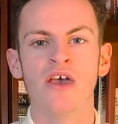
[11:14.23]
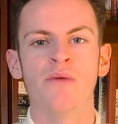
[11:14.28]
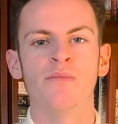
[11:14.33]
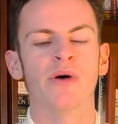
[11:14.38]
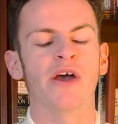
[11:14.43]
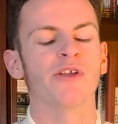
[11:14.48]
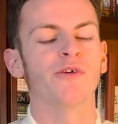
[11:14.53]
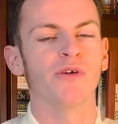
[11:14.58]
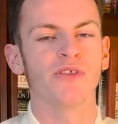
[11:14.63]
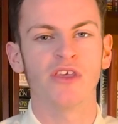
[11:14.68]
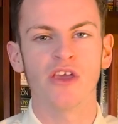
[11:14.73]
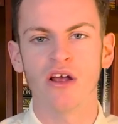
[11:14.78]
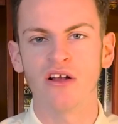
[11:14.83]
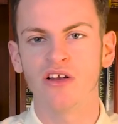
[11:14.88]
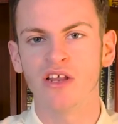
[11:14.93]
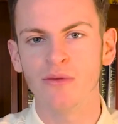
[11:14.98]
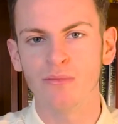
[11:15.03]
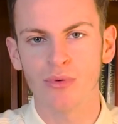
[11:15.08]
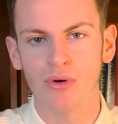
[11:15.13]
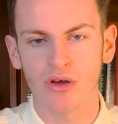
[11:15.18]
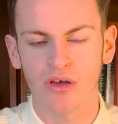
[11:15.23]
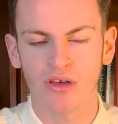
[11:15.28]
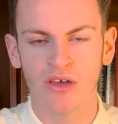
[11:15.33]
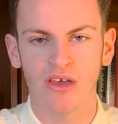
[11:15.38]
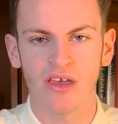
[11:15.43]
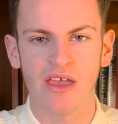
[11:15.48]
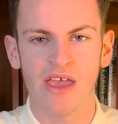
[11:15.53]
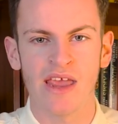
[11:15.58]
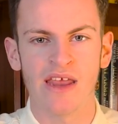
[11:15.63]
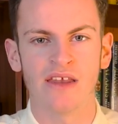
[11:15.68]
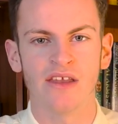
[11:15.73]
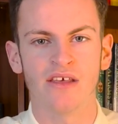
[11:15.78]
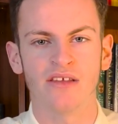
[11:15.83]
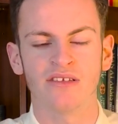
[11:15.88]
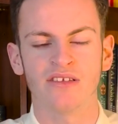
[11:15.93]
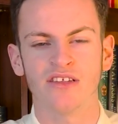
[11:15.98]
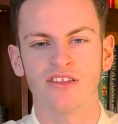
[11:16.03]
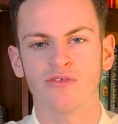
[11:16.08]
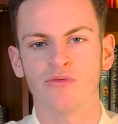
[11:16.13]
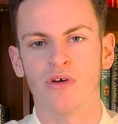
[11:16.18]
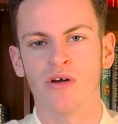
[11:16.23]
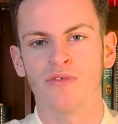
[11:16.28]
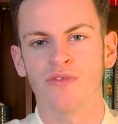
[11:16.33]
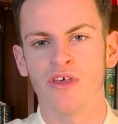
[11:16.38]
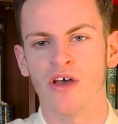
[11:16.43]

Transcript: But anyway, the only book in Discworld